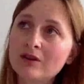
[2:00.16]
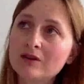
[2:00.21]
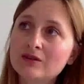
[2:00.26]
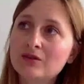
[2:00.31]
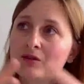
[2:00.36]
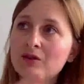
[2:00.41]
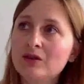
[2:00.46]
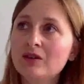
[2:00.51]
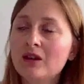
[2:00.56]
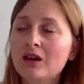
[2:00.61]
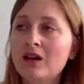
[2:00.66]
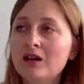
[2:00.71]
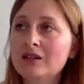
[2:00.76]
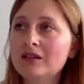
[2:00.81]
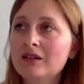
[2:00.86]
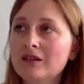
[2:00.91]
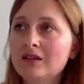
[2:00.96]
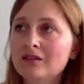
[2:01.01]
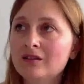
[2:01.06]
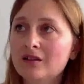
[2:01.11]
a certain
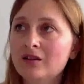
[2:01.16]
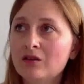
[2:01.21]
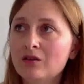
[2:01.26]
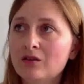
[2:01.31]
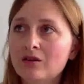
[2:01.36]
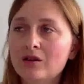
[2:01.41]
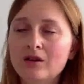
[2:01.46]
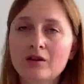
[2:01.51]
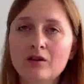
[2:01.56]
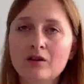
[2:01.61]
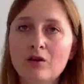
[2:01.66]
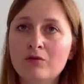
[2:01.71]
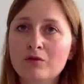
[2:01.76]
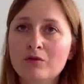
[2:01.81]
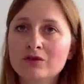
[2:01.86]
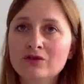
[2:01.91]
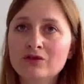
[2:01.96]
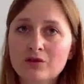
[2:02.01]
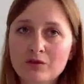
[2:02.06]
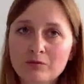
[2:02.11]
article over
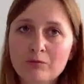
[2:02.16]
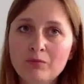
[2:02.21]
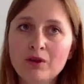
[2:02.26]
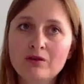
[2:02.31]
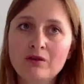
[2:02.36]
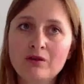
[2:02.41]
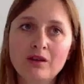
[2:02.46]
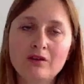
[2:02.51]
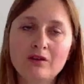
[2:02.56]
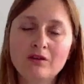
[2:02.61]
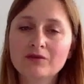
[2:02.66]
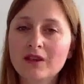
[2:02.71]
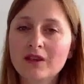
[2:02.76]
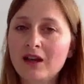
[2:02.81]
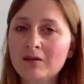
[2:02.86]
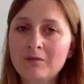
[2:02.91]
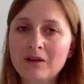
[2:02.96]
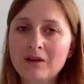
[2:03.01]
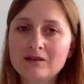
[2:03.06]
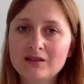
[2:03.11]
a certain period of
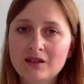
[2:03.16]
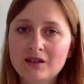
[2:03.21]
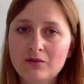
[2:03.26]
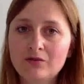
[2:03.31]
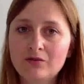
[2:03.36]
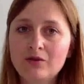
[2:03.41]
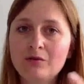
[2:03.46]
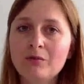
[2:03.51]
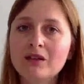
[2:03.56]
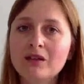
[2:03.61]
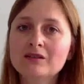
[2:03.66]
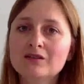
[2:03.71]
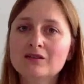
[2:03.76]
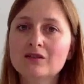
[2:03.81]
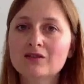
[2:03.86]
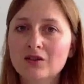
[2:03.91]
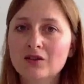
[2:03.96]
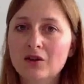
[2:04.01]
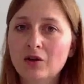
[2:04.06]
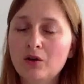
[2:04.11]
time, let's say 3 months
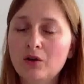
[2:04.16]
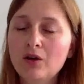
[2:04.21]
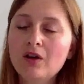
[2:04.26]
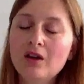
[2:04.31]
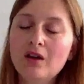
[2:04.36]
or so,